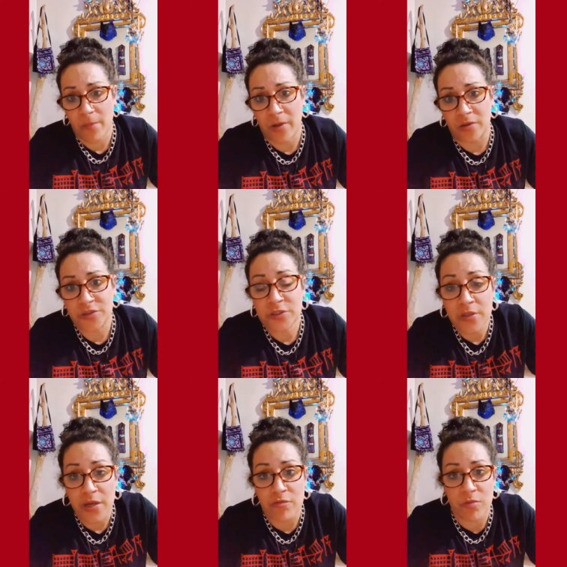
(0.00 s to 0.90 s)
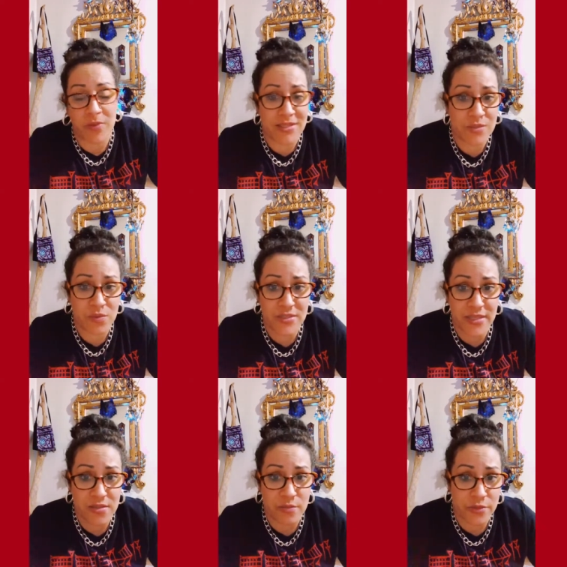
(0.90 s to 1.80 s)
altar and replace it with
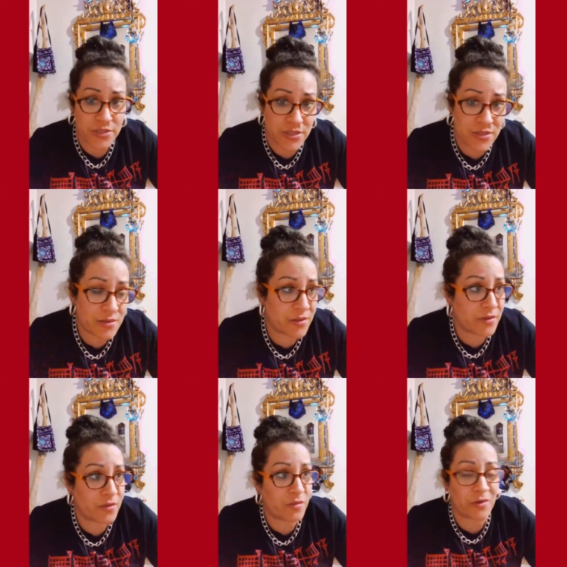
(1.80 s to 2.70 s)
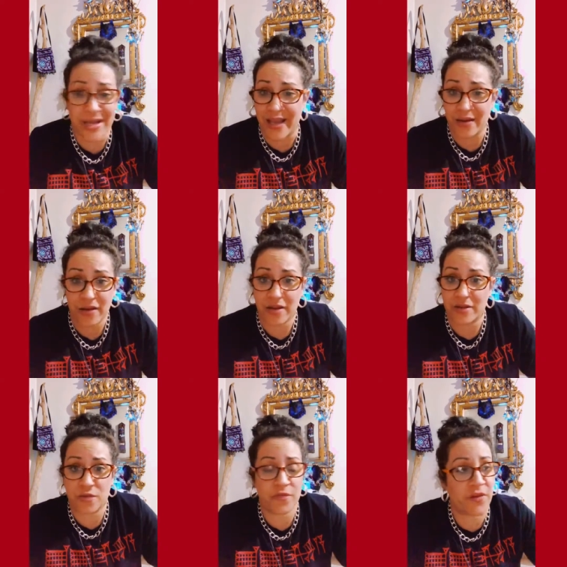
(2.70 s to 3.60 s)
Santa Marta's, you know? Or can I? I
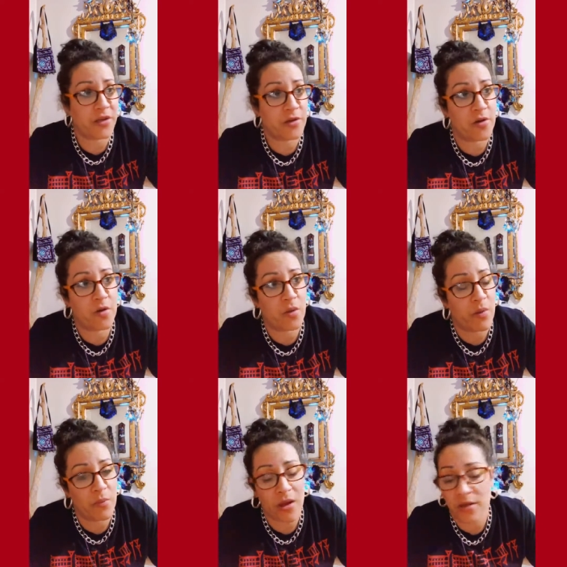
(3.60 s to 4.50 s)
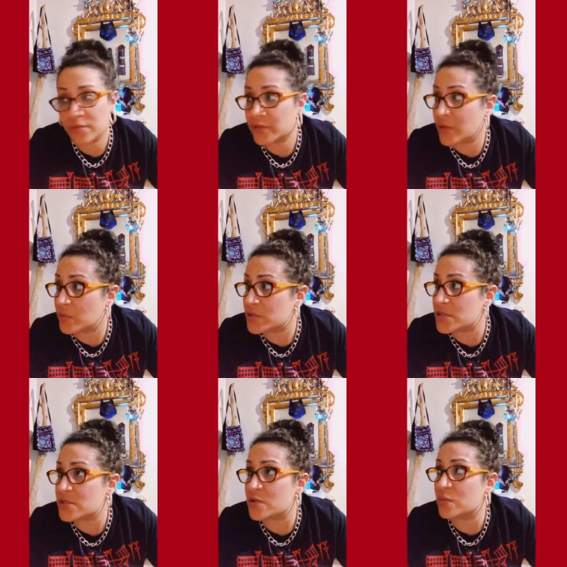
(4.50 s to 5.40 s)
don't fucking know. I'm, I do not know what to
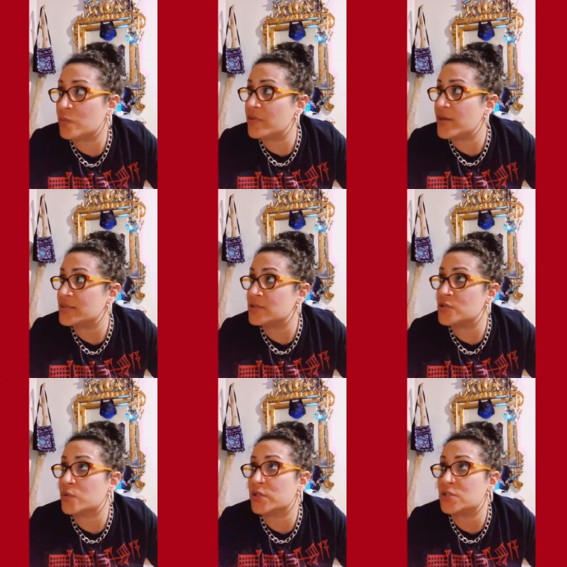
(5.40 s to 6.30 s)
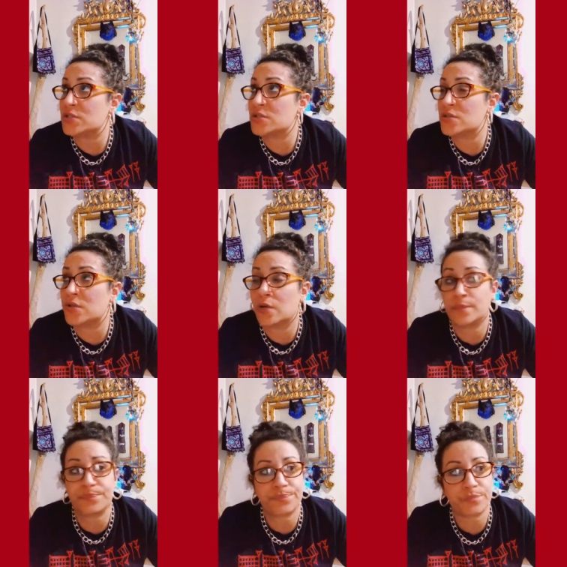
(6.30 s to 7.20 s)
do with that situation. So,
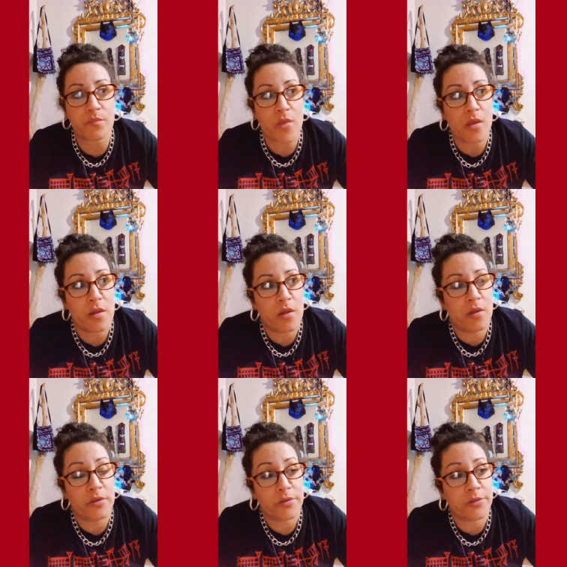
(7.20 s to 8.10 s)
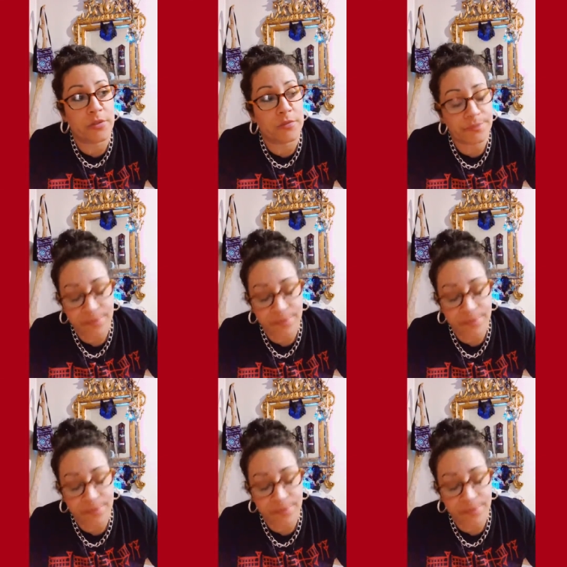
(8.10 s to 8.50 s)
I don't know.